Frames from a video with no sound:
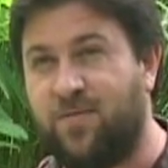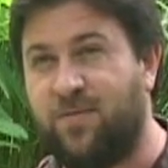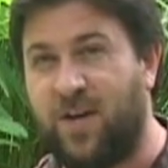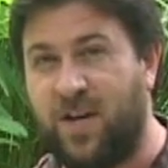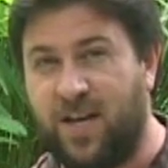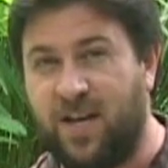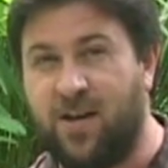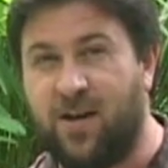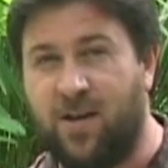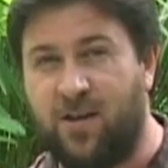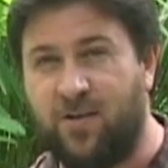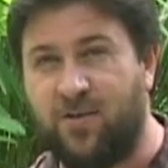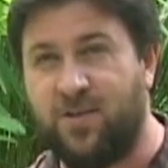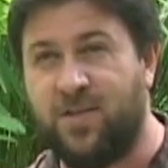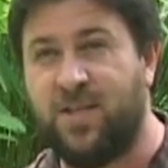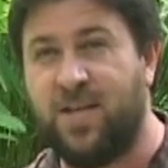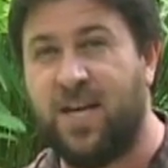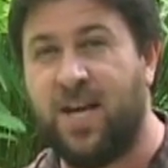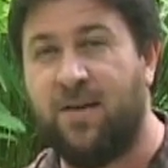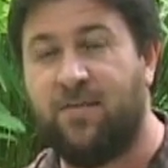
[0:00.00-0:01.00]
funny
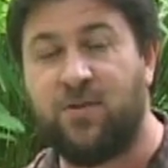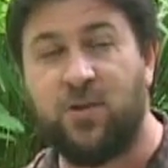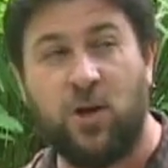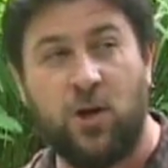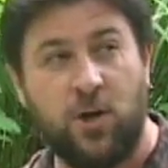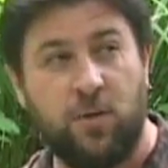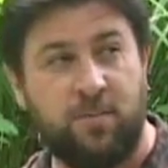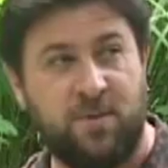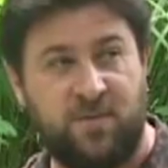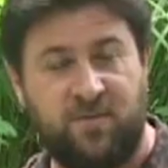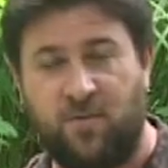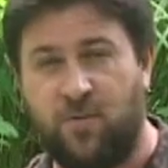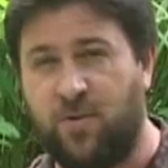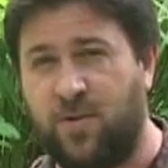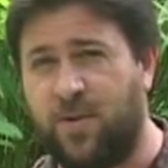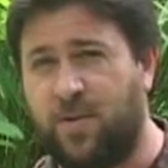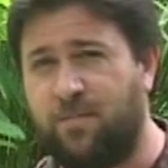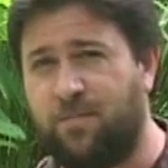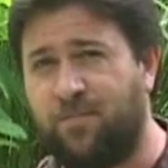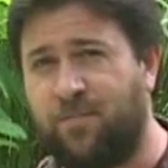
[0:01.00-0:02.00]
colors and they have terms for
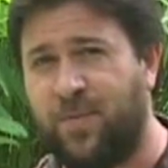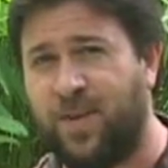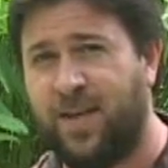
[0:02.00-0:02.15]
them.